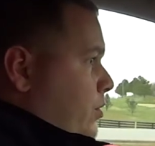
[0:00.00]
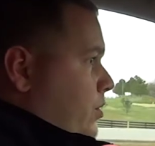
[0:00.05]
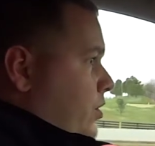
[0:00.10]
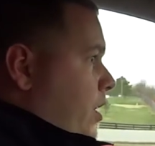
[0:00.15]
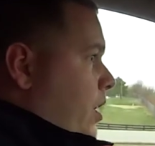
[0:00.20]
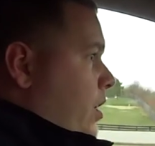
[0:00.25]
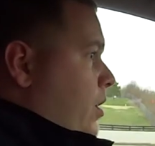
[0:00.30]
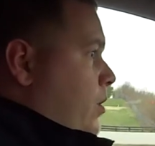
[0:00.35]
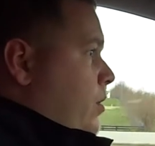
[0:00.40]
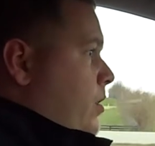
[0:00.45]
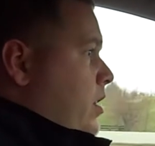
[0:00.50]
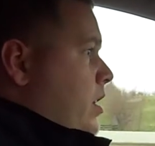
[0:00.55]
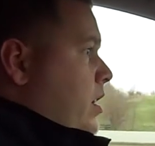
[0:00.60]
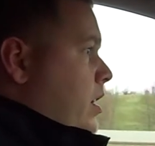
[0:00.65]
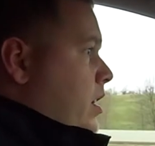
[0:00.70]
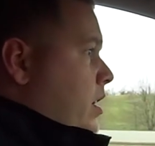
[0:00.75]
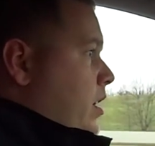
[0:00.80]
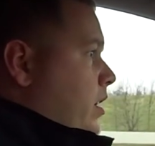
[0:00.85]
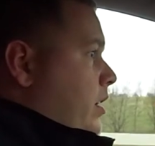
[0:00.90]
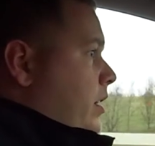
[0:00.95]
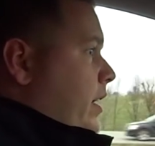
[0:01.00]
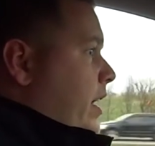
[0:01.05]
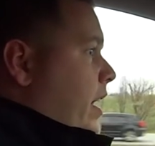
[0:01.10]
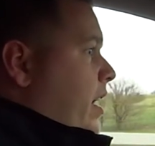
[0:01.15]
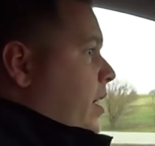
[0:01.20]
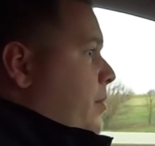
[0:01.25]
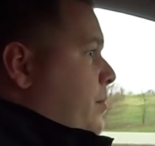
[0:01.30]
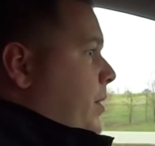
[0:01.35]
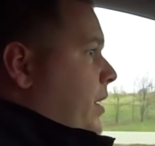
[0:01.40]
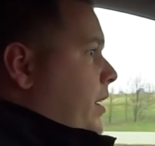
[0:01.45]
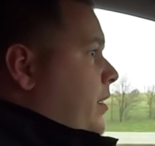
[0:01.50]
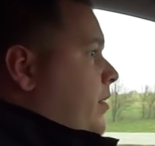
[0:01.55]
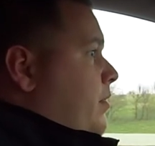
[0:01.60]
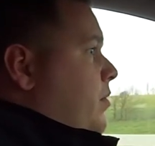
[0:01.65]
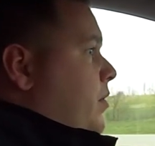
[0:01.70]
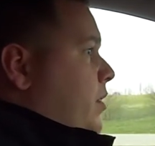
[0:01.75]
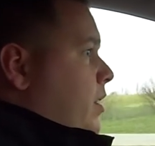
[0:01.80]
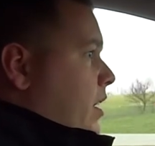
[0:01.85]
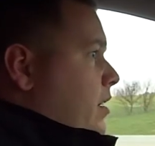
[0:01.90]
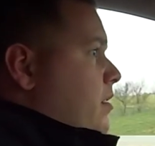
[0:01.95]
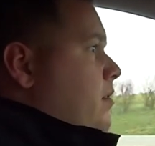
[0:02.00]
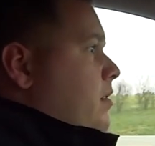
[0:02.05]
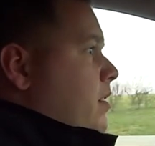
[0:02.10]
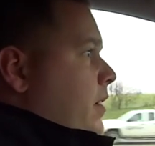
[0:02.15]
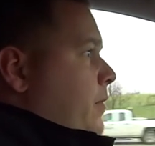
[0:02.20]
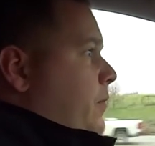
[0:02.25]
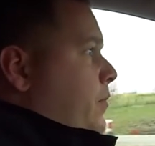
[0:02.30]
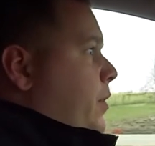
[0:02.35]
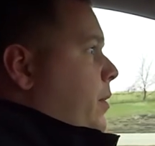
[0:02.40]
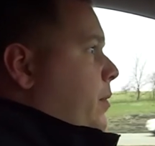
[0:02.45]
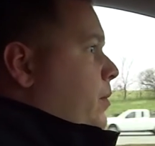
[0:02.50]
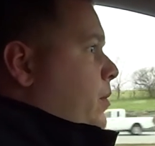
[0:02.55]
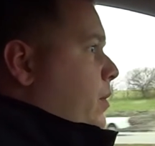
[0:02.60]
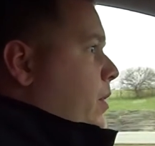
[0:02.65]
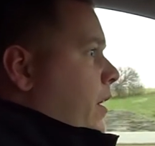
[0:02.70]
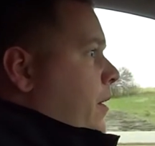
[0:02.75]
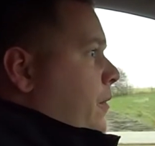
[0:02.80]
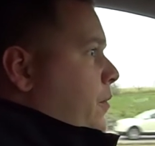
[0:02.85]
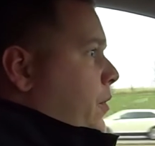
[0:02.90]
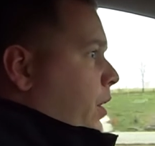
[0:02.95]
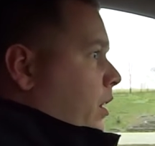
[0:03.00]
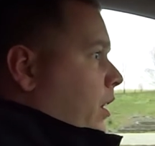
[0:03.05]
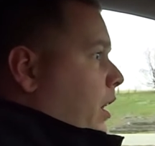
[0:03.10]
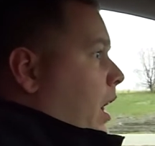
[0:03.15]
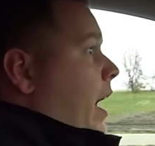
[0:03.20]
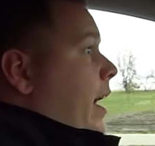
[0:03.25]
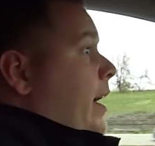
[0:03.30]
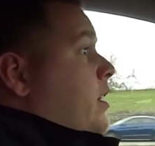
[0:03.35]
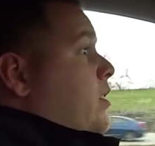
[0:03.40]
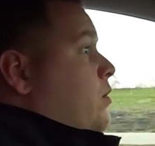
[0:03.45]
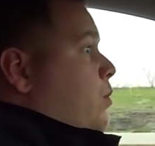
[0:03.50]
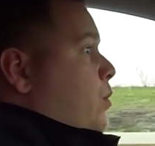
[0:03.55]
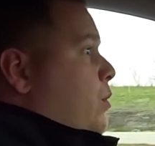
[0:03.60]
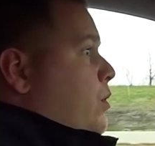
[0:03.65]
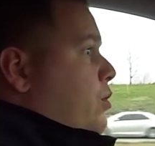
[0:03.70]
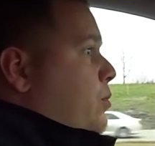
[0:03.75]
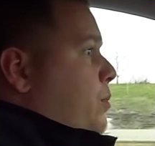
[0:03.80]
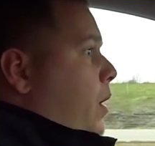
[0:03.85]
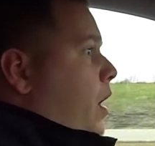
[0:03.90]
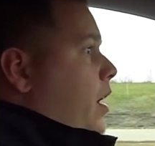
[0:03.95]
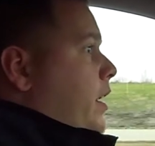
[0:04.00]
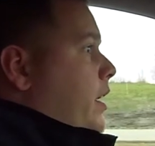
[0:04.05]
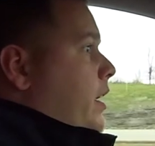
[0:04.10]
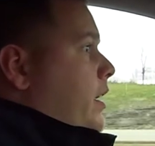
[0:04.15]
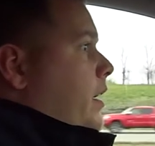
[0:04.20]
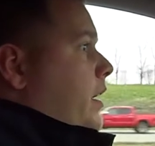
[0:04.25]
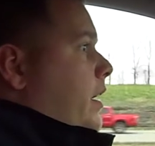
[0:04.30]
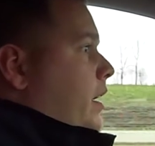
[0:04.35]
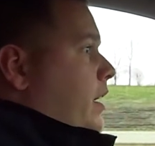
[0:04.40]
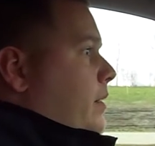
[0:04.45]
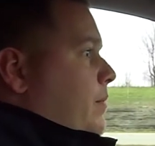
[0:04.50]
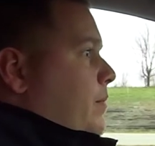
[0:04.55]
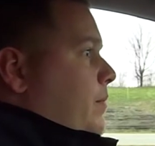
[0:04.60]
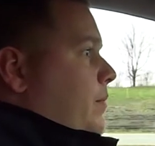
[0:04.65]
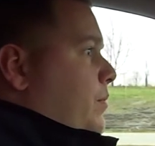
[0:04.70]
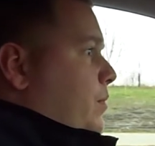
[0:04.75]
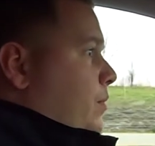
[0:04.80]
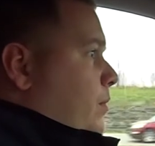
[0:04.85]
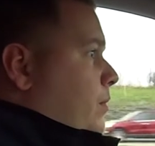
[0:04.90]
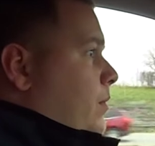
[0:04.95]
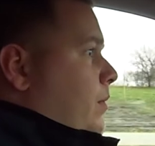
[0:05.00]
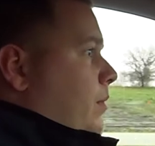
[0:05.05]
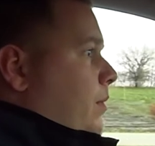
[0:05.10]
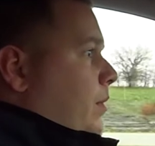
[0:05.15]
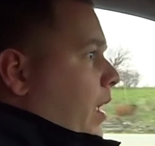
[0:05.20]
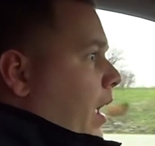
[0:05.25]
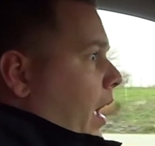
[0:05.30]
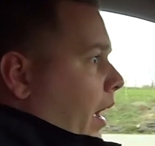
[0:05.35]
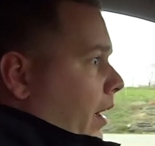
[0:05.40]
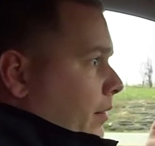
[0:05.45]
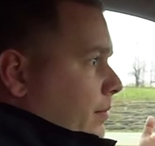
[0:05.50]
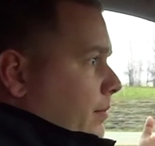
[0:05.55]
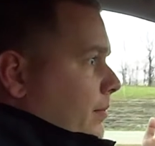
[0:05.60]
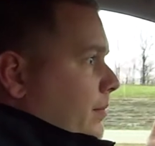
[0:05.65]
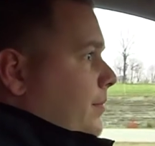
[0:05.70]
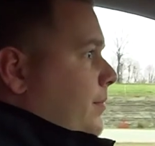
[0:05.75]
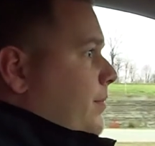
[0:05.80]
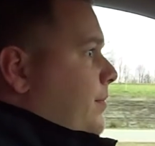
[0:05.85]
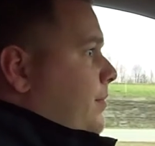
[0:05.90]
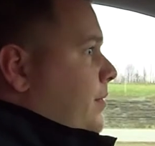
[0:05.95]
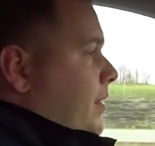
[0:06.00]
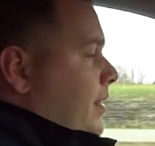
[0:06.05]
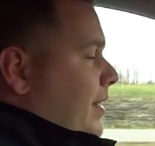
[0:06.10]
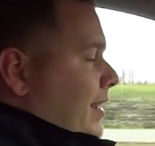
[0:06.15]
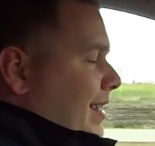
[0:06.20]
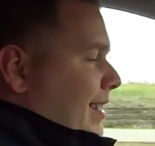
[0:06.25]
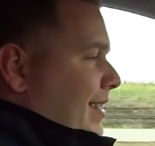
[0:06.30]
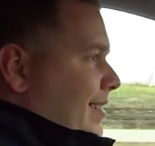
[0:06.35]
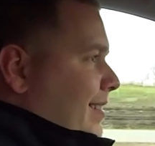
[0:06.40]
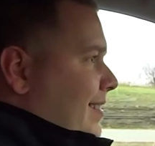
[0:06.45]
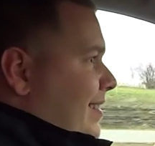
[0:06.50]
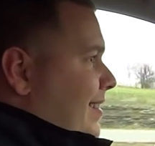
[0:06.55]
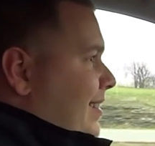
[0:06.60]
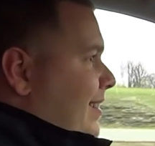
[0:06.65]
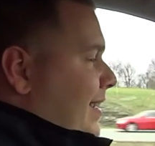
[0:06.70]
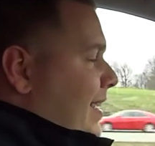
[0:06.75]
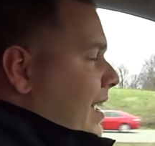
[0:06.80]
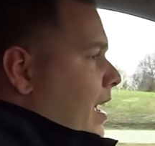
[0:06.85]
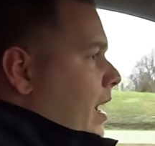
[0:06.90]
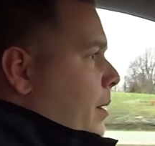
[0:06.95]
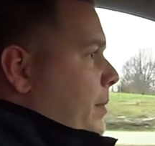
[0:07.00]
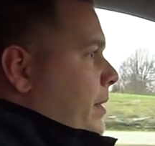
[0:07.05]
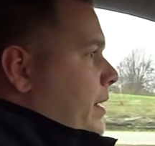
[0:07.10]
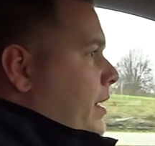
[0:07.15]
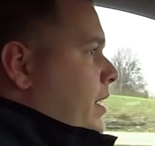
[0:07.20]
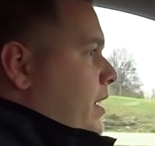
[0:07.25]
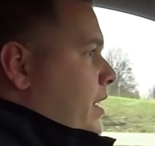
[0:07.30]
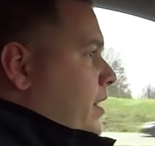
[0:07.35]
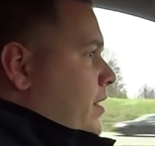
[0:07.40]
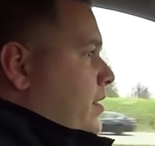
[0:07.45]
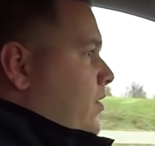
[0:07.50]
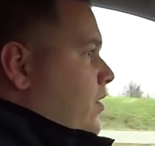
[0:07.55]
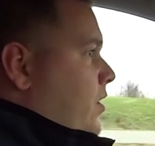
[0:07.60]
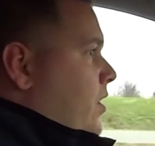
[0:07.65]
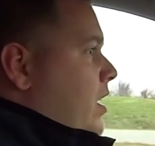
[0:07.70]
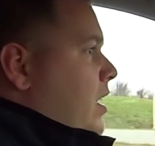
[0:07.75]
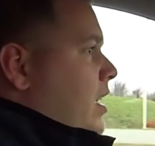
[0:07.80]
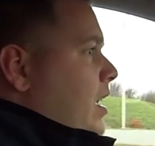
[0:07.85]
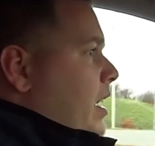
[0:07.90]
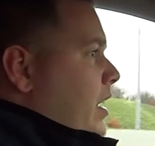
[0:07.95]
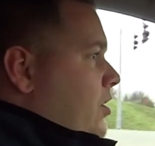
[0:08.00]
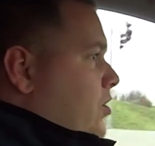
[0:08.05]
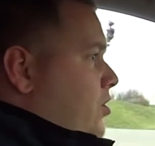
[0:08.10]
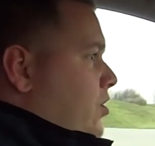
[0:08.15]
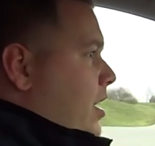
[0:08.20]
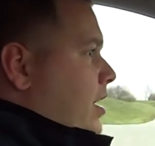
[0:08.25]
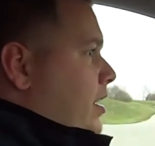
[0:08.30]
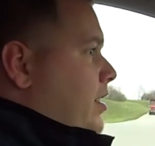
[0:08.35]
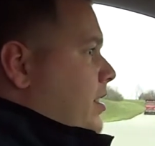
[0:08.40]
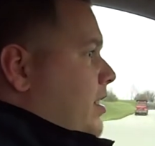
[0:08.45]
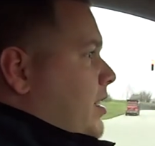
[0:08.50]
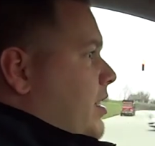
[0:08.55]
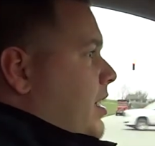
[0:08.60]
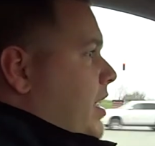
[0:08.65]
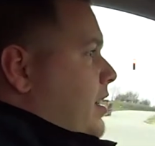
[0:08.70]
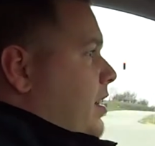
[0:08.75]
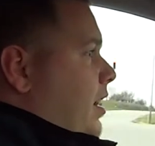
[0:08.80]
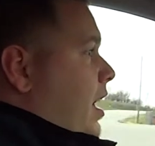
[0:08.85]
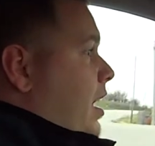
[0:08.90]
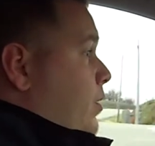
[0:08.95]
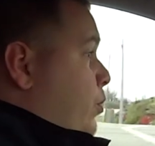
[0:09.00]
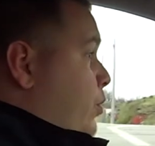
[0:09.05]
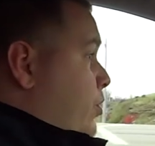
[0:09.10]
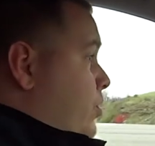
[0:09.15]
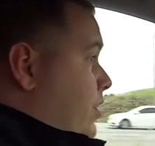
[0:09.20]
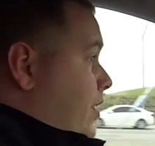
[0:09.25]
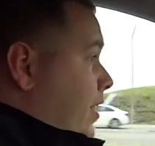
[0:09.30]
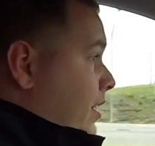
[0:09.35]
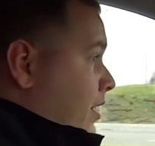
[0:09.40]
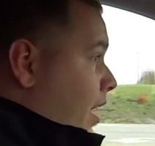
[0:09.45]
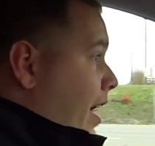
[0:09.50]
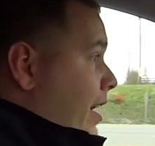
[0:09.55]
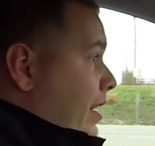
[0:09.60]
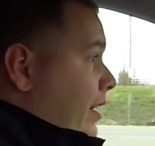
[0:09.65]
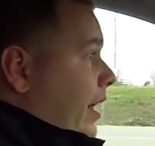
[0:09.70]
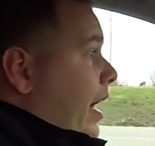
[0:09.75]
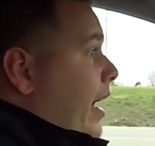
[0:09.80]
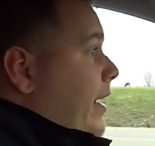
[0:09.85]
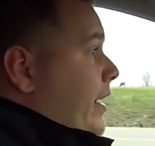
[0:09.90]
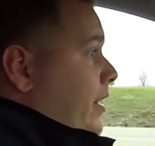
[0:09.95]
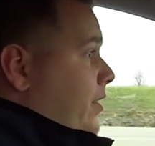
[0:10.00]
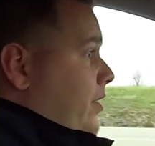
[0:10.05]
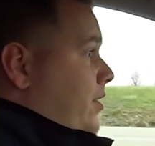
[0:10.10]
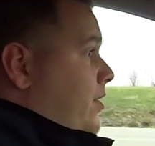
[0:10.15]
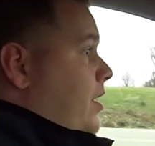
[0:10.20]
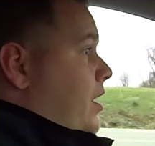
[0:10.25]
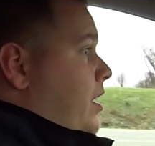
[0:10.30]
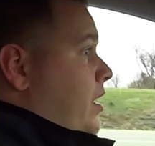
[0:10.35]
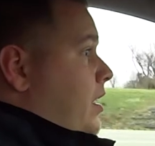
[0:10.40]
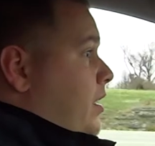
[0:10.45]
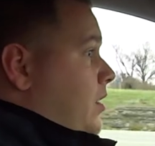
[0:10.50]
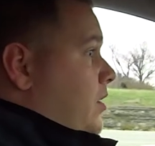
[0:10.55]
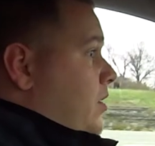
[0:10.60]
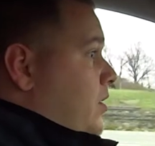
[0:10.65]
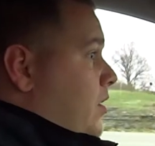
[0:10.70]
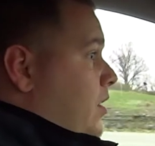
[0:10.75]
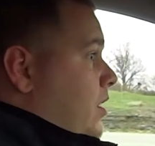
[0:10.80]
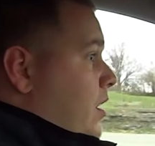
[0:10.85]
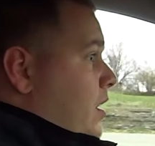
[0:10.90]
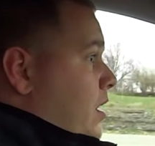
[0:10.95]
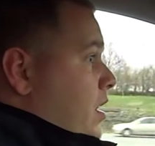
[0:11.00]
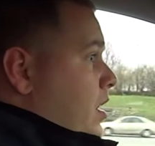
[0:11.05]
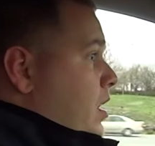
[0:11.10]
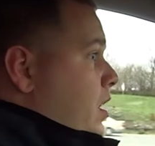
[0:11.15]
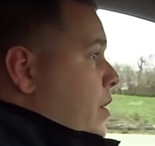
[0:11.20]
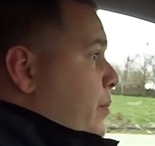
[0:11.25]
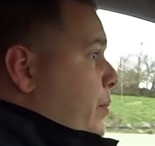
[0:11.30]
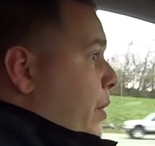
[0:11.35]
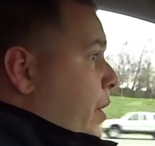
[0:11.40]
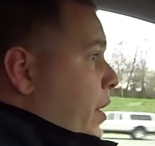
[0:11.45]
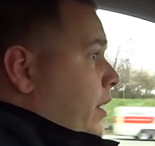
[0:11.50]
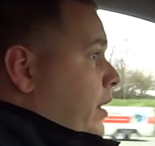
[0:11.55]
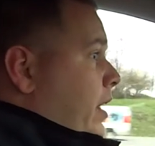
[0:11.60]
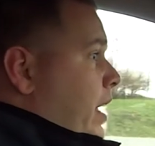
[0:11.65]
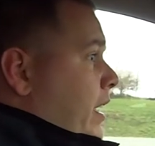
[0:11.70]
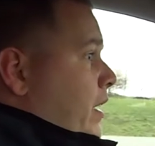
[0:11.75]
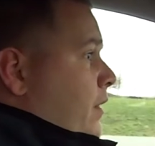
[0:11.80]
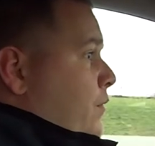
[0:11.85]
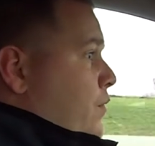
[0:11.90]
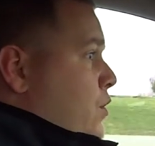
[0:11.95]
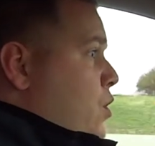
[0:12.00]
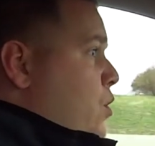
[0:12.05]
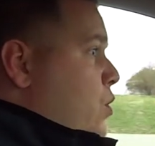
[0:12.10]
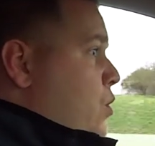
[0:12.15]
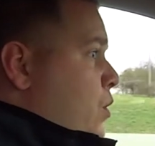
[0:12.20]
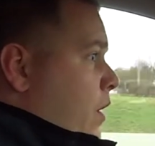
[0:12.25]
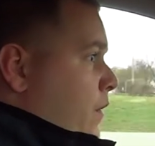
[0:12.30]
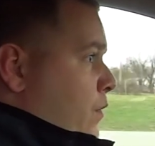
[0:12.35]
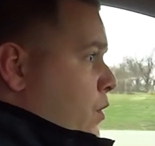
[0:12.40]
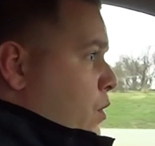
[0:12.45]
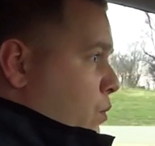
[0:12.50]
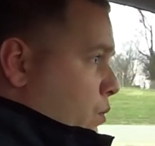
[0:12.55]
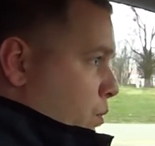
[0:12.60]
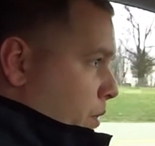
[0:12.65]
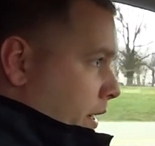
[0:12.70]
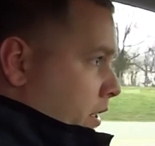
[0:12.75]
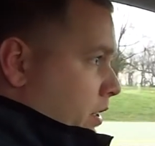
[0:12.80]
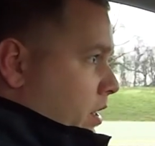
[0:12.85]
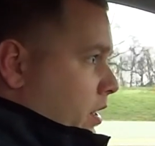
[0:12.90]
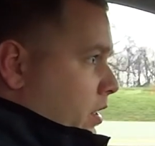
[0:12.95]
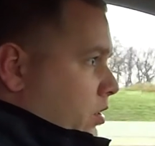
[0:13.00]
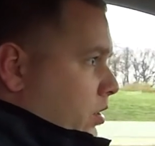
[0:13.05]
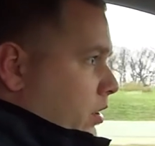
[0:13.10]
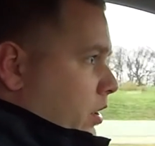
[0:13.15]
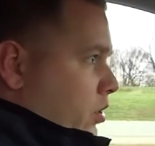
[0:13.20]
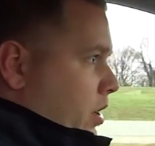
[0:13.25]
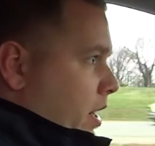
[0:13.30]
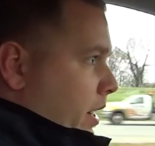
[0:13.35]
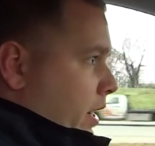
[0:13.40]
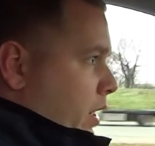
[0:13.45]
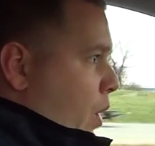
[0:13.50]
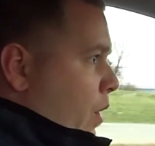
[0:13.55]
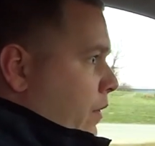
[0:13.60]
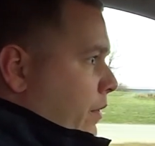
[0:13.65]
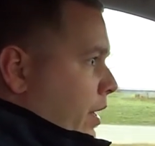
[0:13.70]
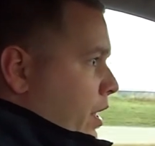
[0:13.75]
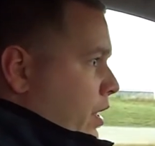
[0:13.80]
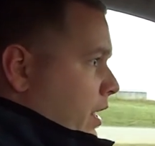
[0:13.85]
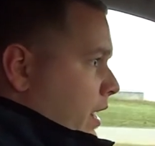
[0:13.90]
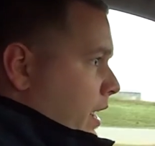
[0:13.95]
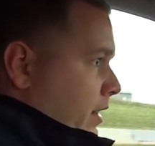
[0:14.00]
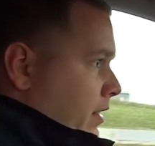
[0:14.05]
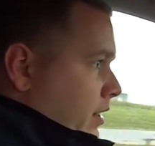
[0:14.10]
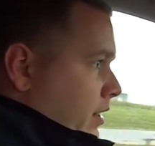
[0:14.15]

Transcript: Okay, so, that's what I thought. Yeah, I mean, if the if the lines were spotty, then it would be spotty, obviously. Yeah, I mean, it's right. It's trying to see the line, which the dotted line it sees. Right. But like if you if you intentionally try to go over here to hit